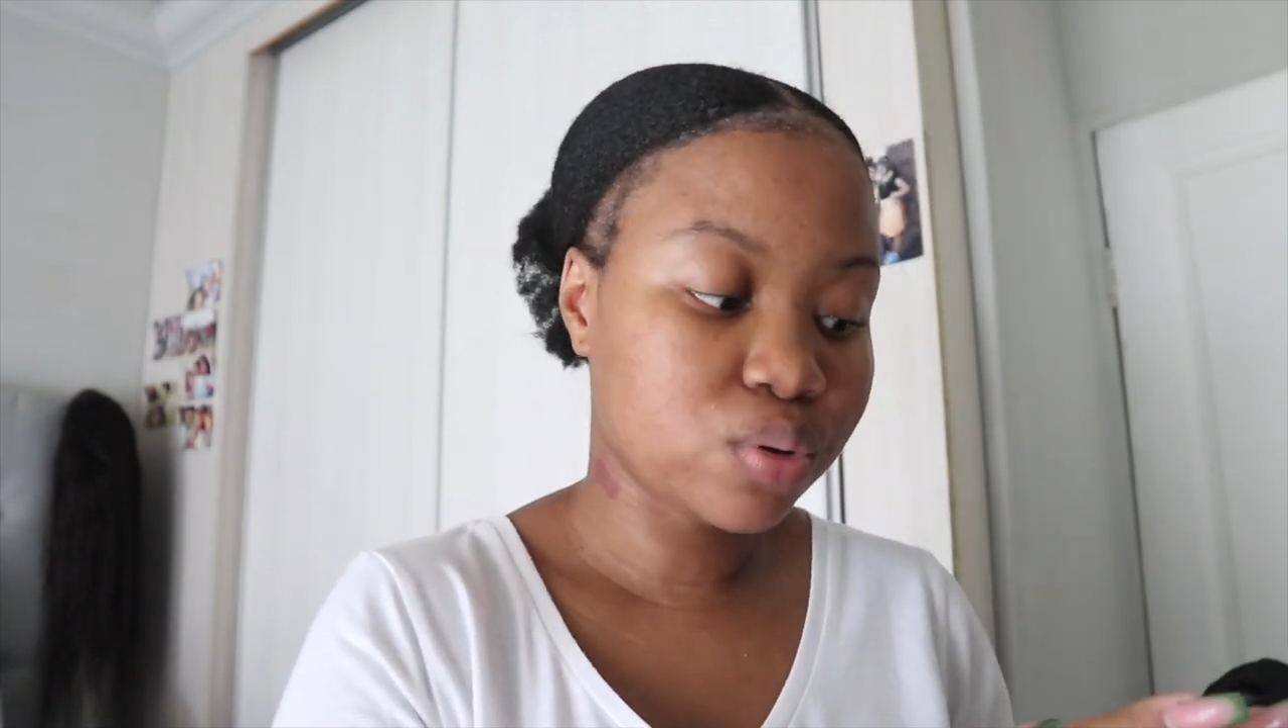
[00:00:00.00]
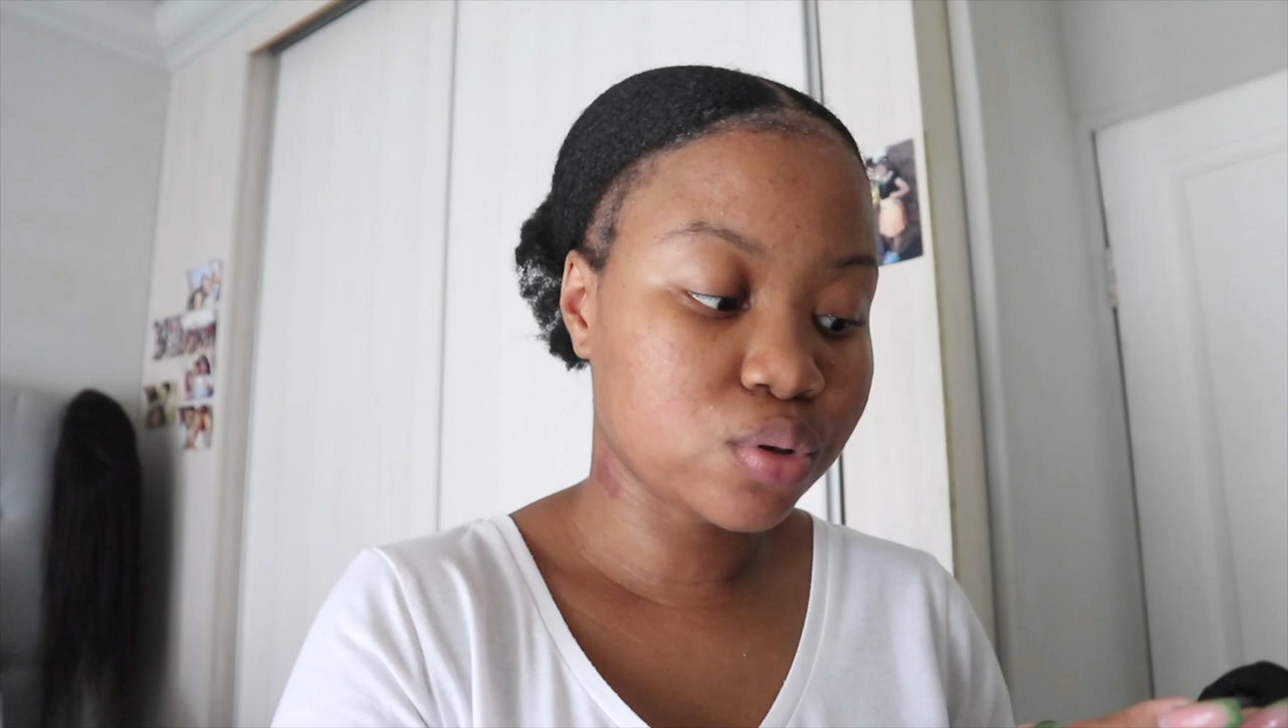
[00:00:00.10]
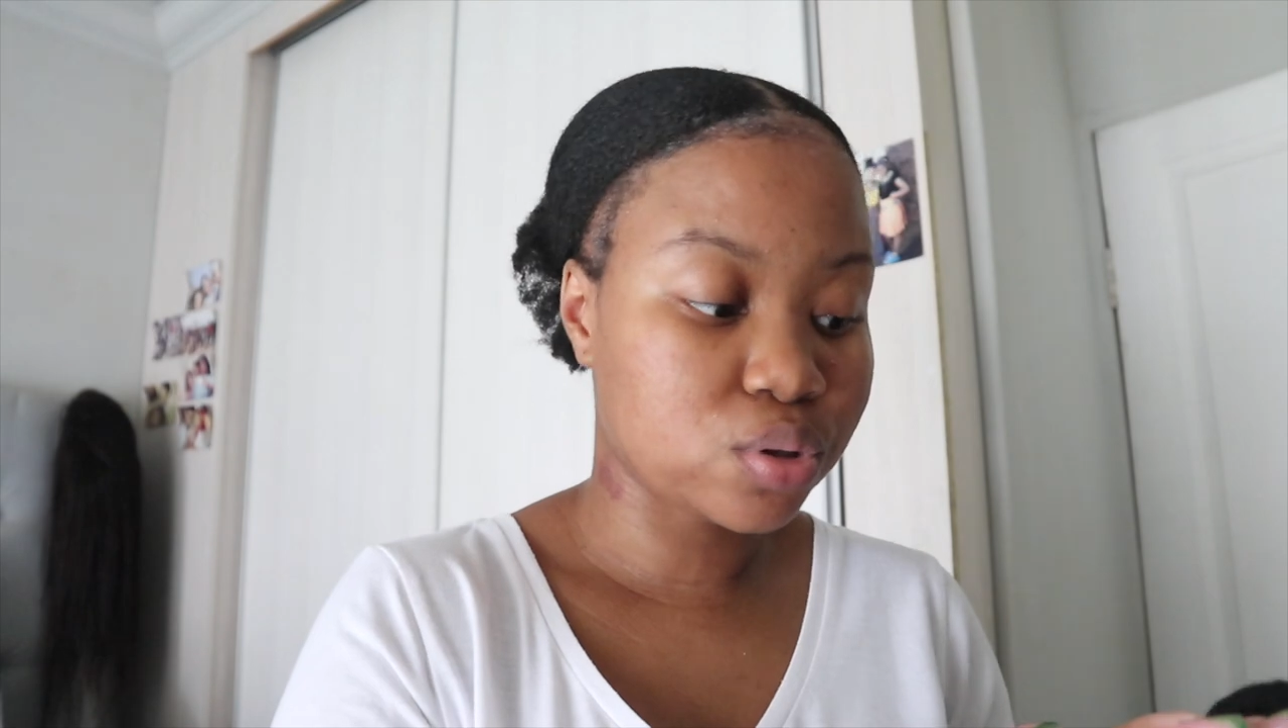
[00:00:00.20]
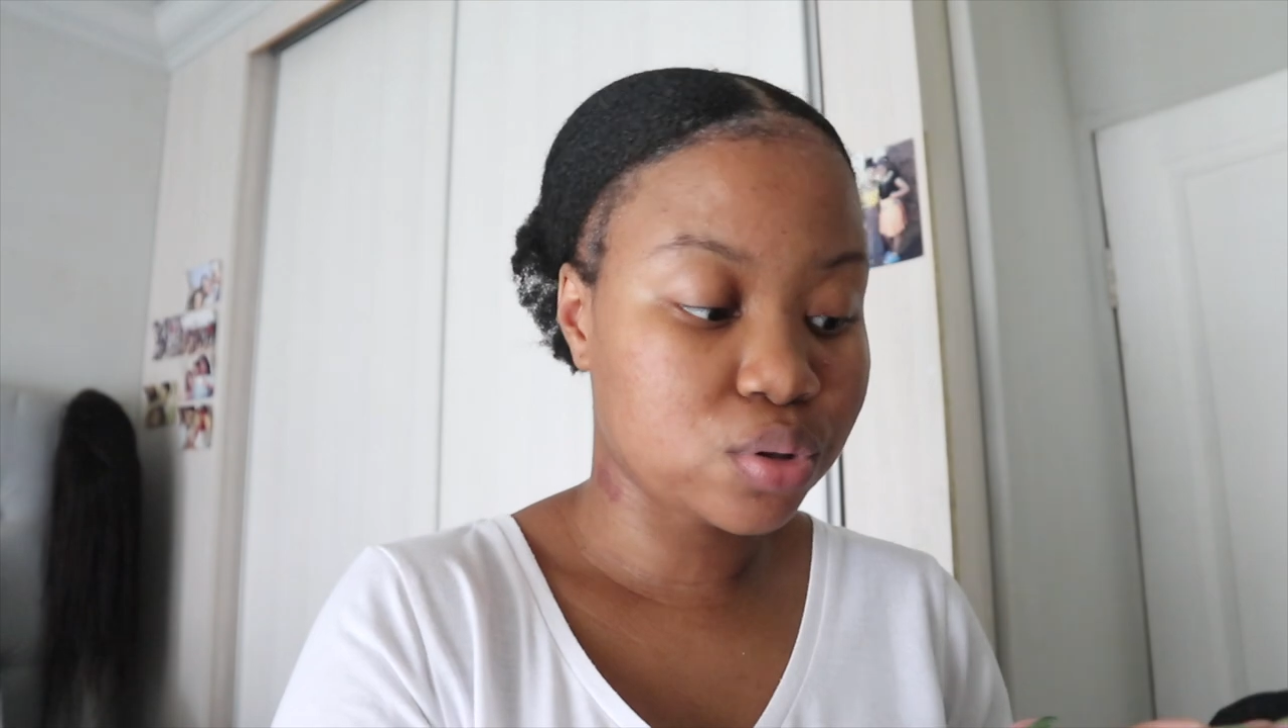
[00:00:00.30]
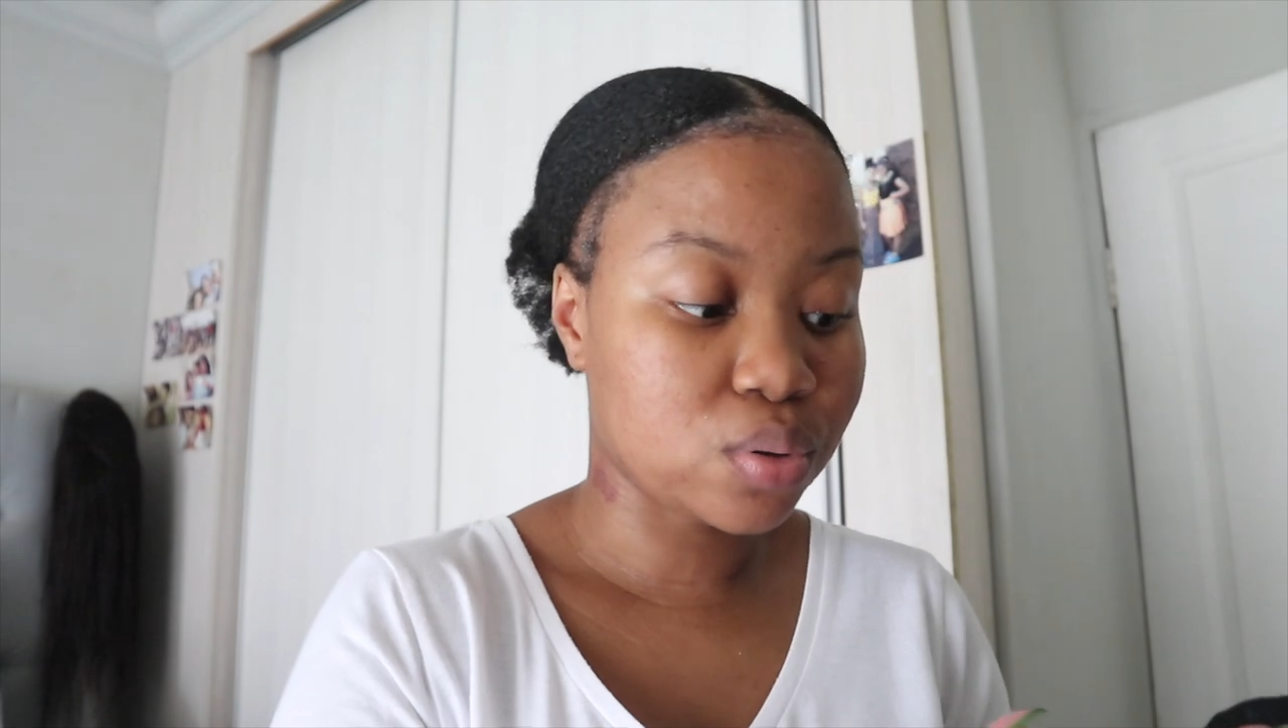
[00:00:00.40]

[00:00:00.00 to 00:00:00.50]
pushed,